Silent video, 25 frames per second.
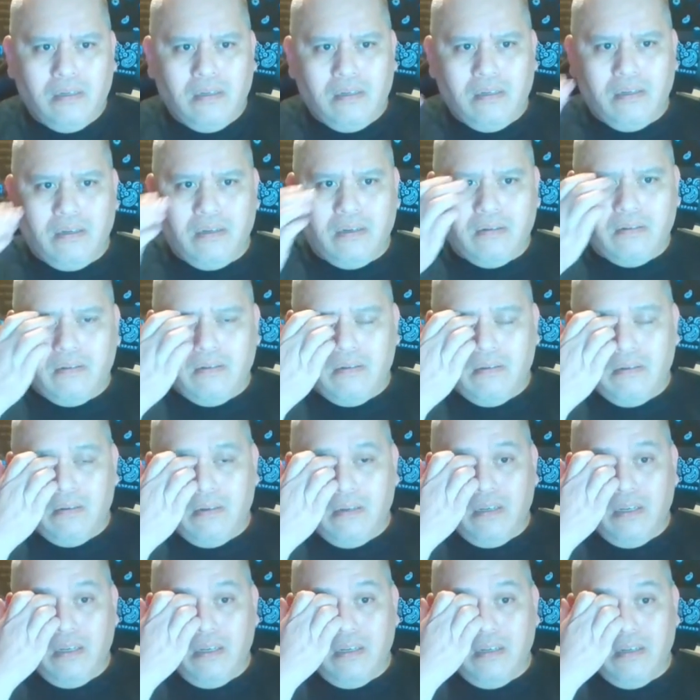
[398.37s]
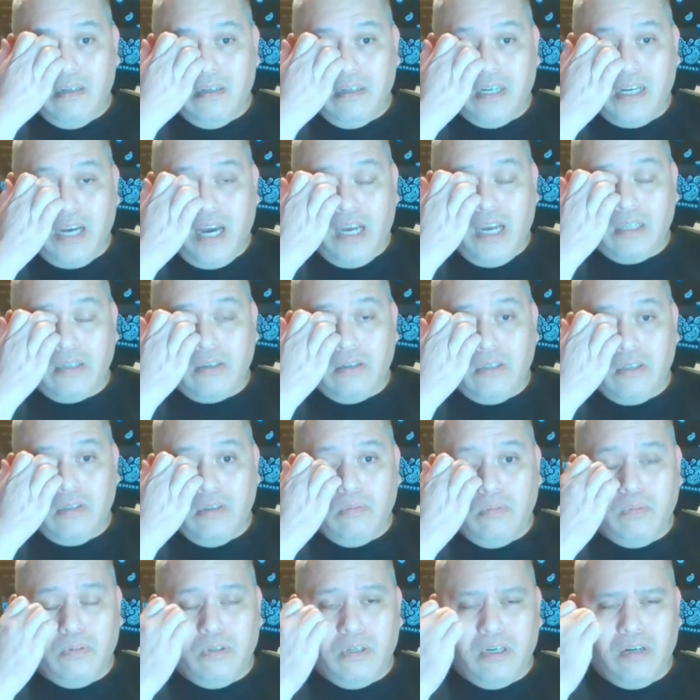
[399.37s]
You know, and then the guys are
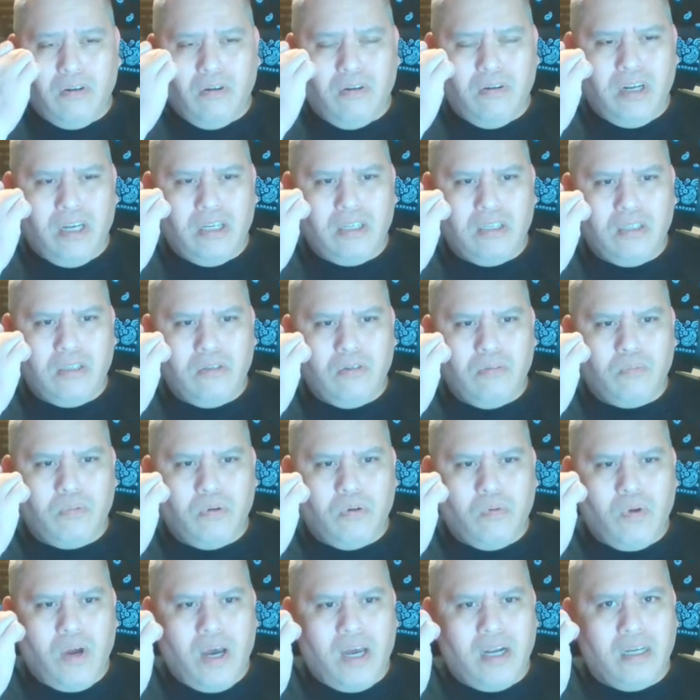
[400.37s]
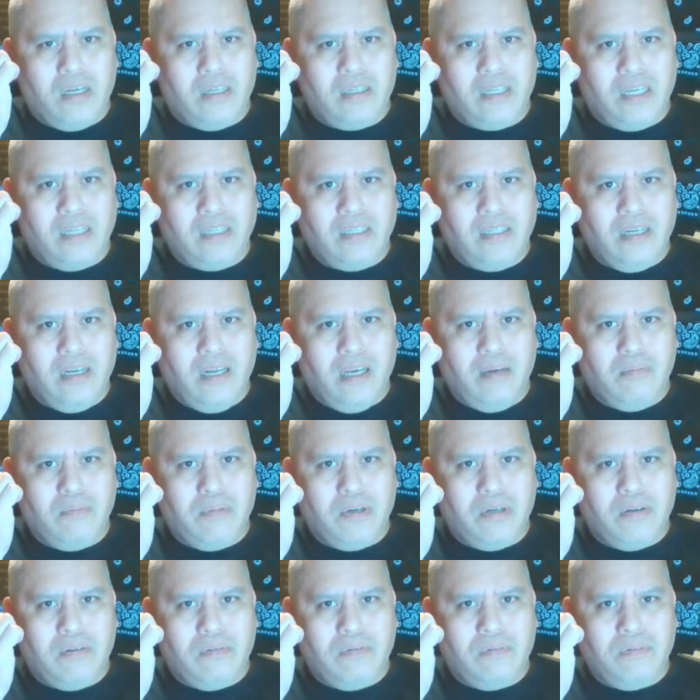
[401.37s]
known as Super Ranas. That's the name
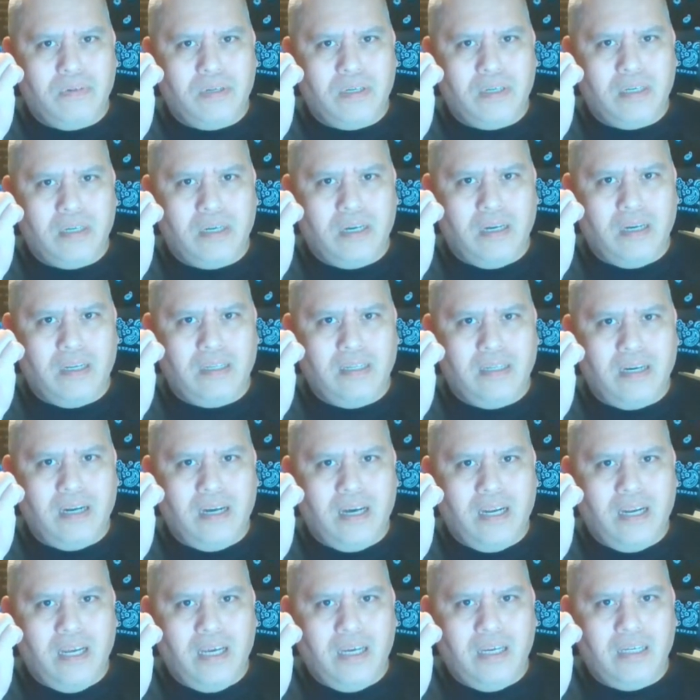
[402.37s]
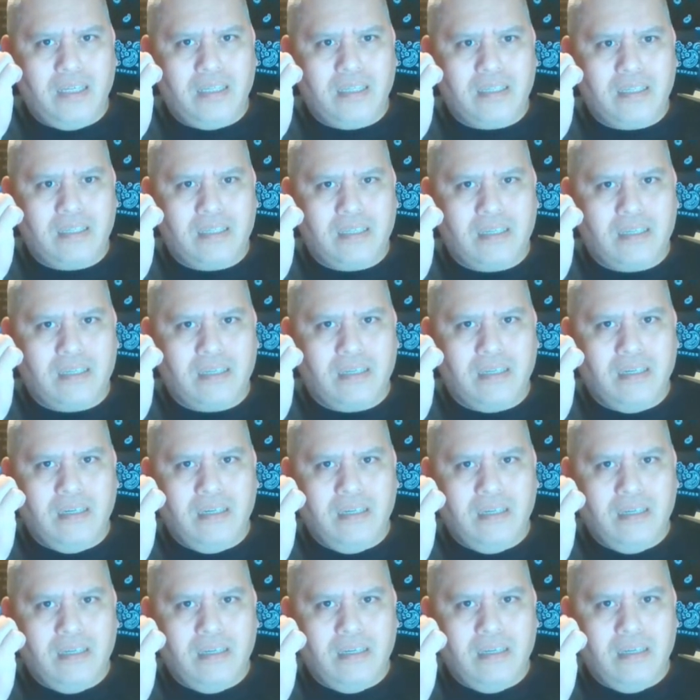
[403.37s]
of Andrade's
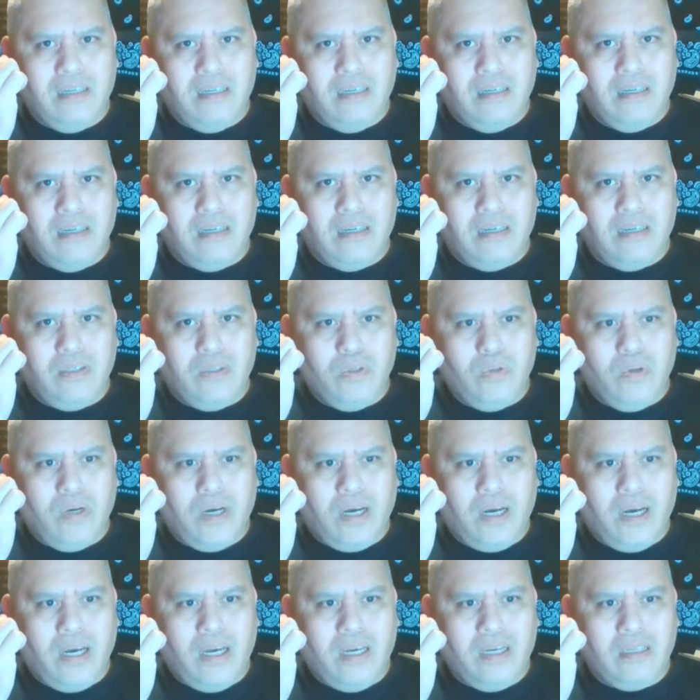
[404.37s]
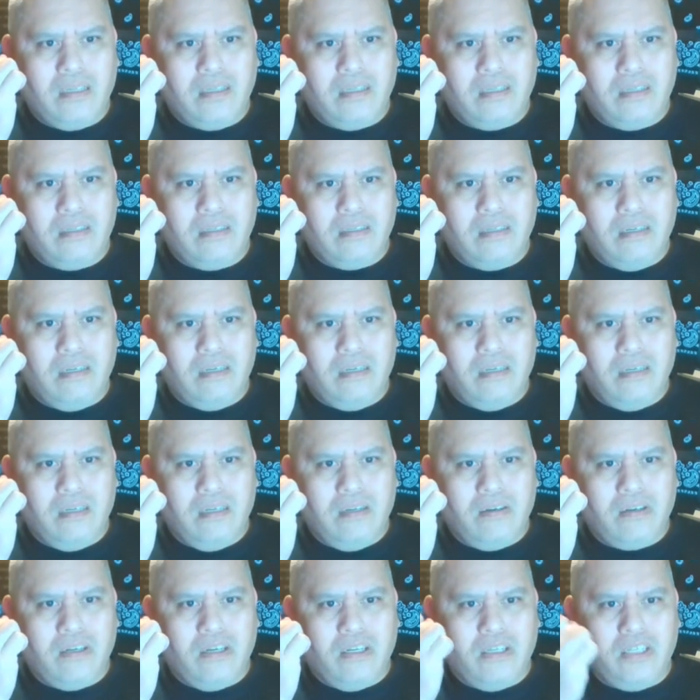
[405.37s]
two guys, and
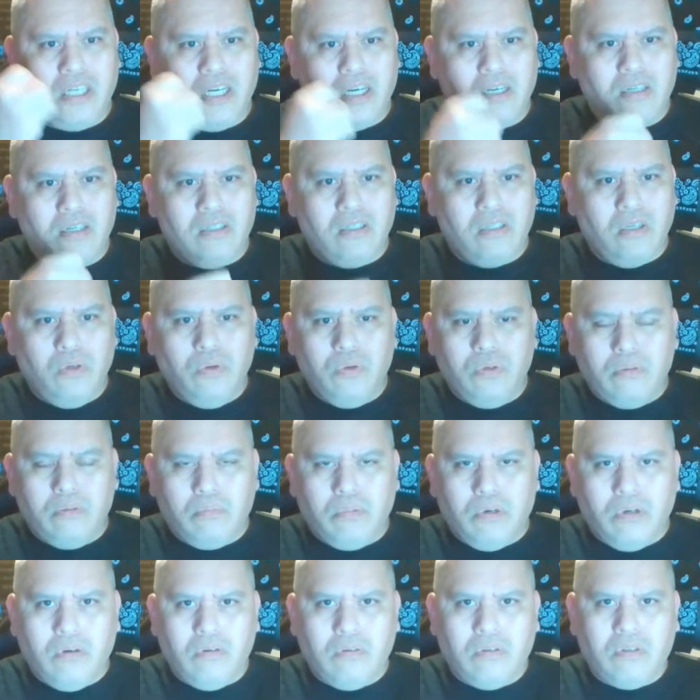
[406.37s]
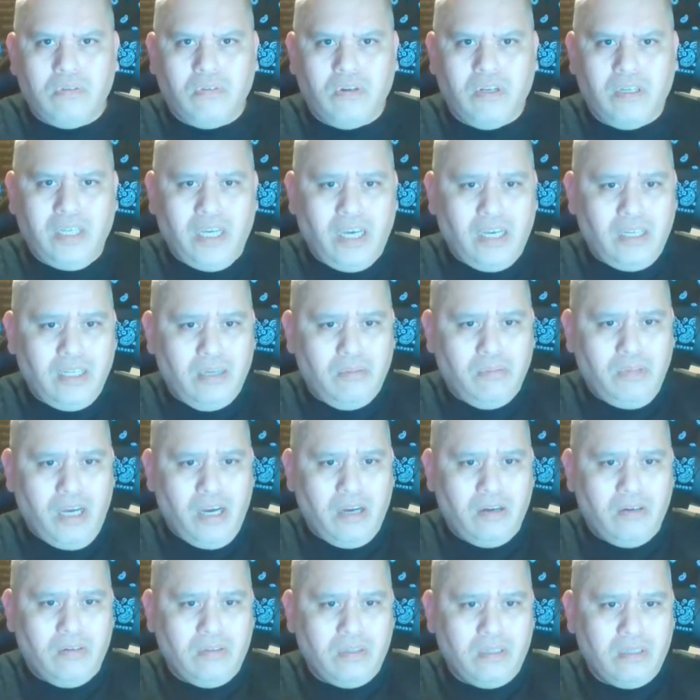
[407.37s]
they're gonna challenge the Lucha Bros for the tag team
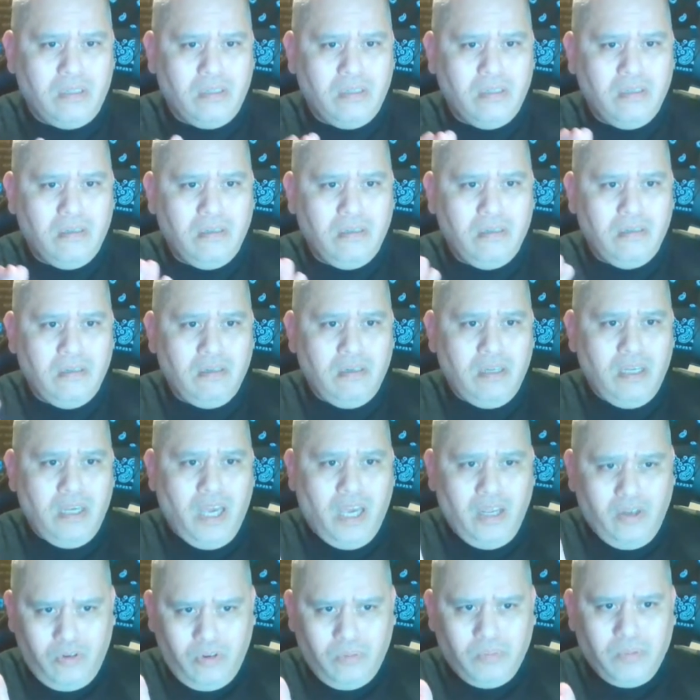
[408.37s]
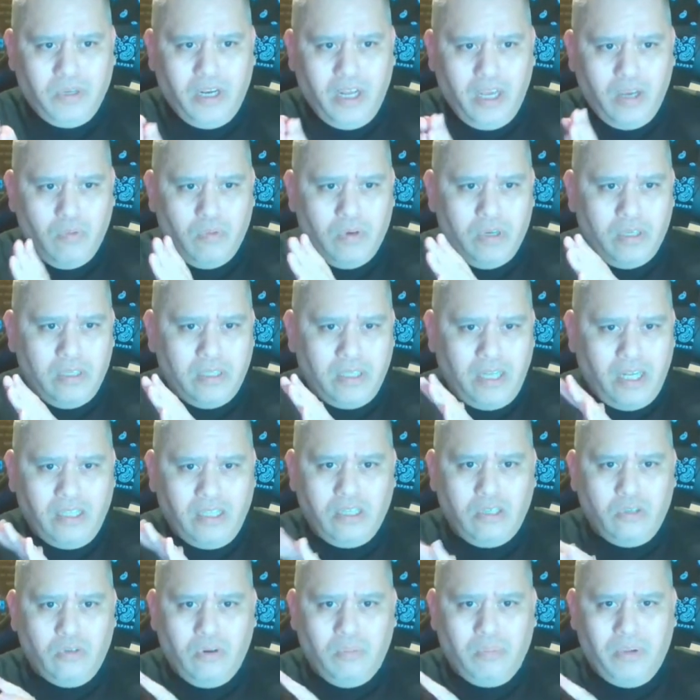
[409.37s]
titles, the AAA ones, not
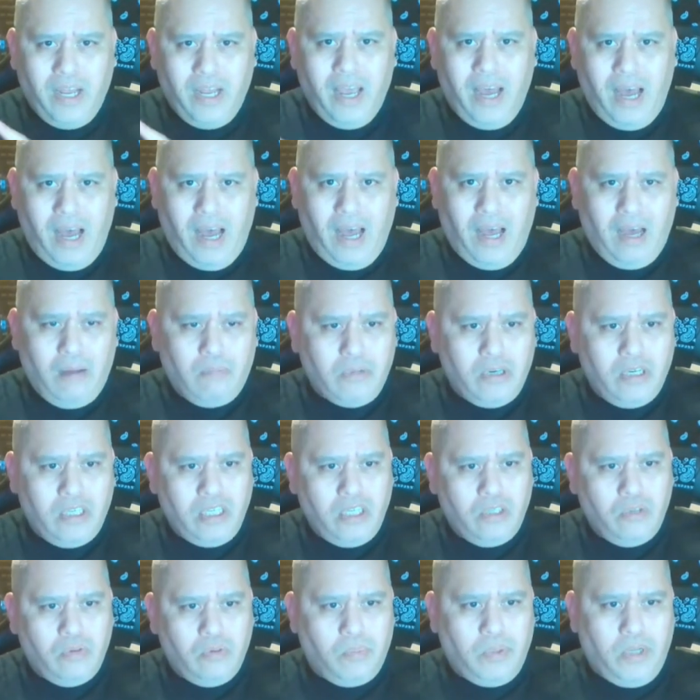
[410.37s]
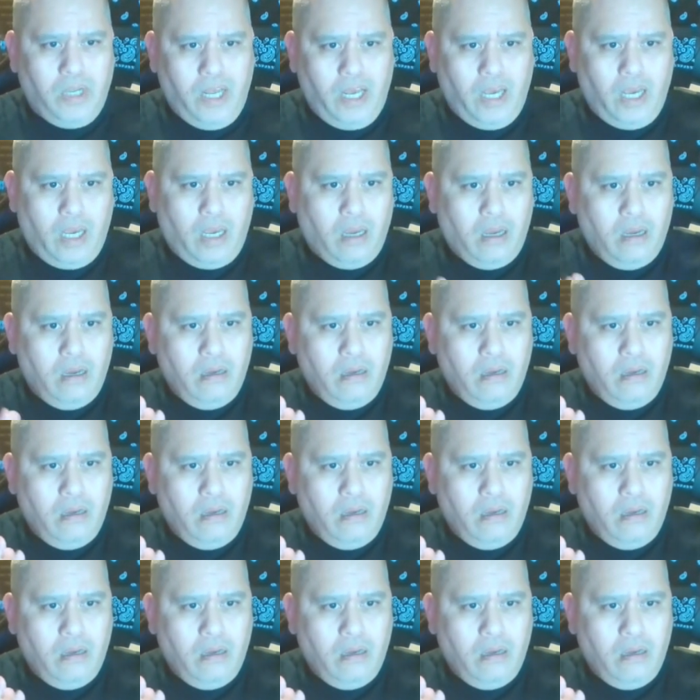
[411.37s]
the AAA. I'm gonna say AAA.